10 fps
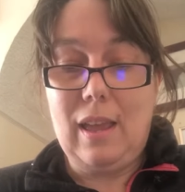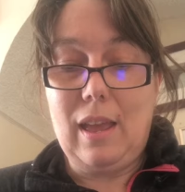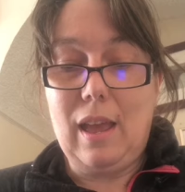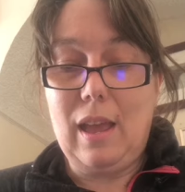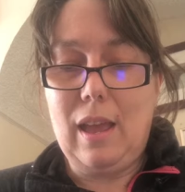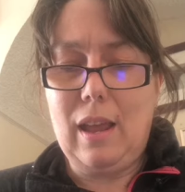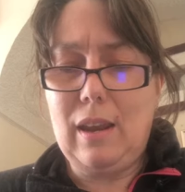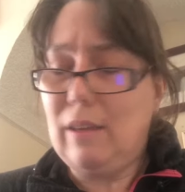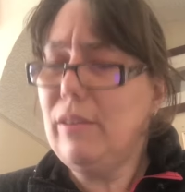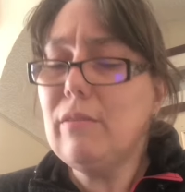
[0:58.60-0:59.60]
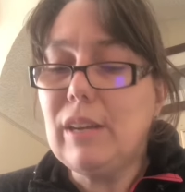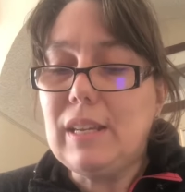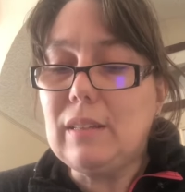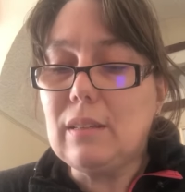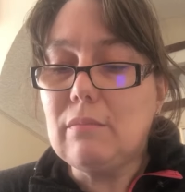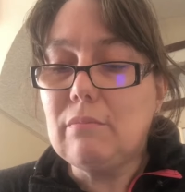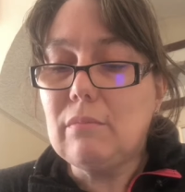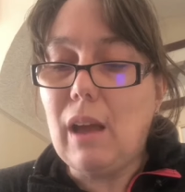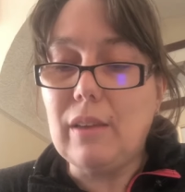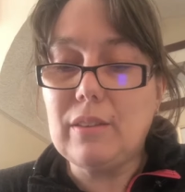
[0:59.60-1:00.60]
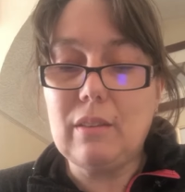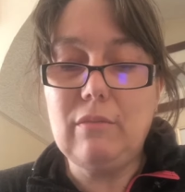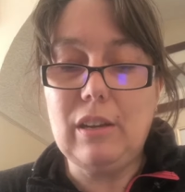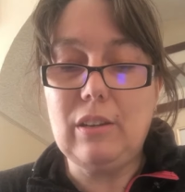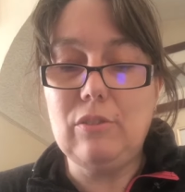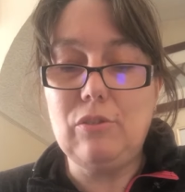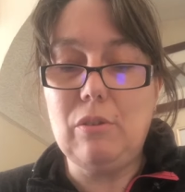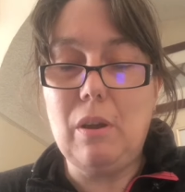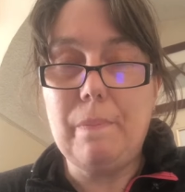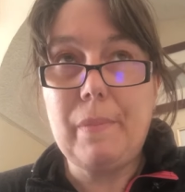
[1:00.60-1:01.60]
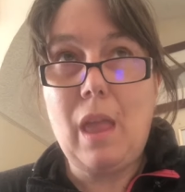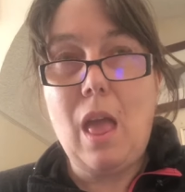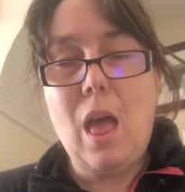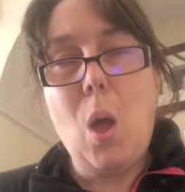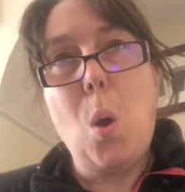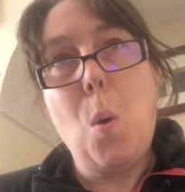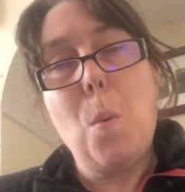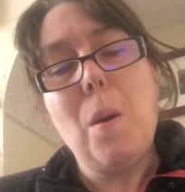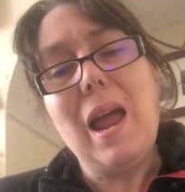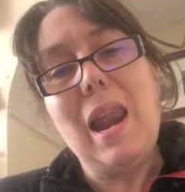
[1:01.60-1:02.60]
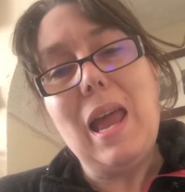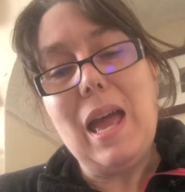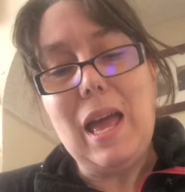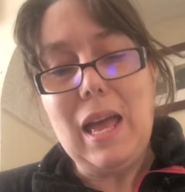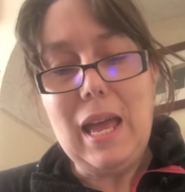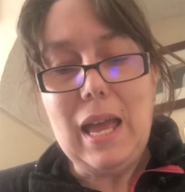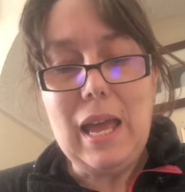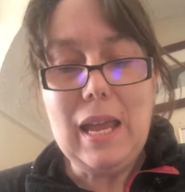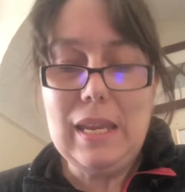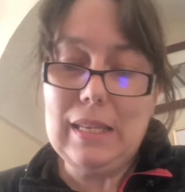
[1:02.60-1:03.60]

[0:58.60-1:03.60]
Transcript: And have you read it? Asked ground control. Well, you